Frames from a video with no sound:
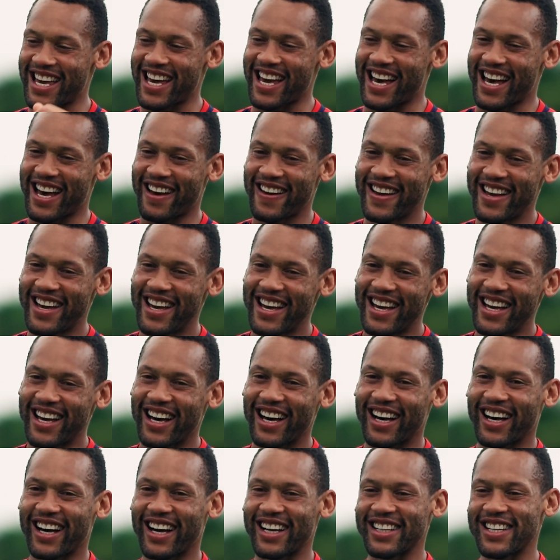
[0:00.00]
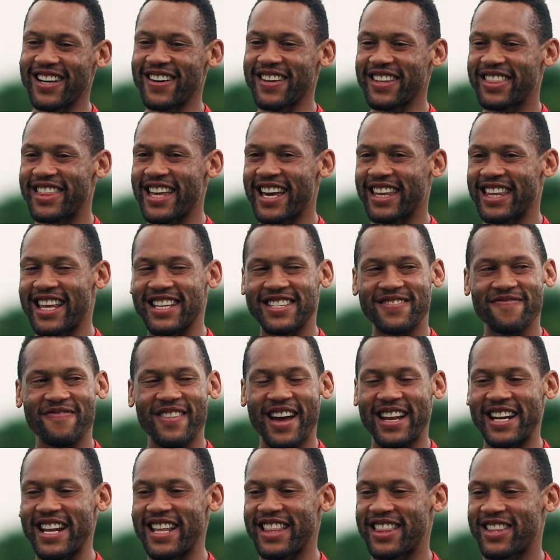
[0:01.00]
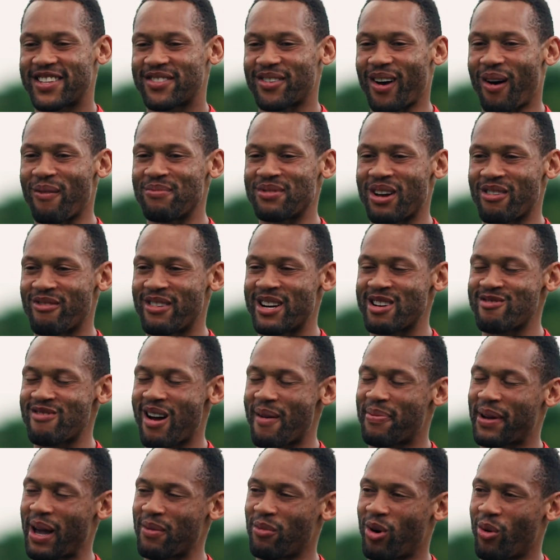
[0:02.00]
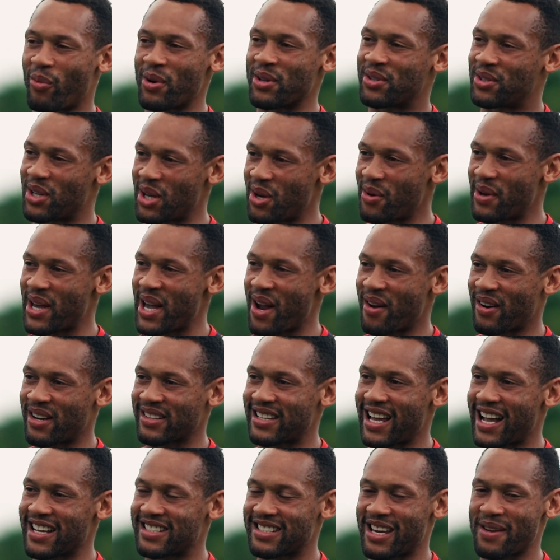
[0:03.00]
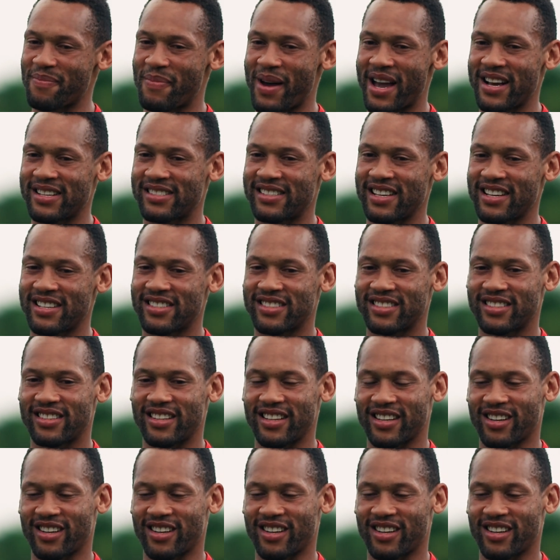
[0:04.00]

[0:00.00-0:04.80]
yeah. There isn't one. There isn't one. I don't think there's many jobs that really replicate what we do here on a day to -day basis.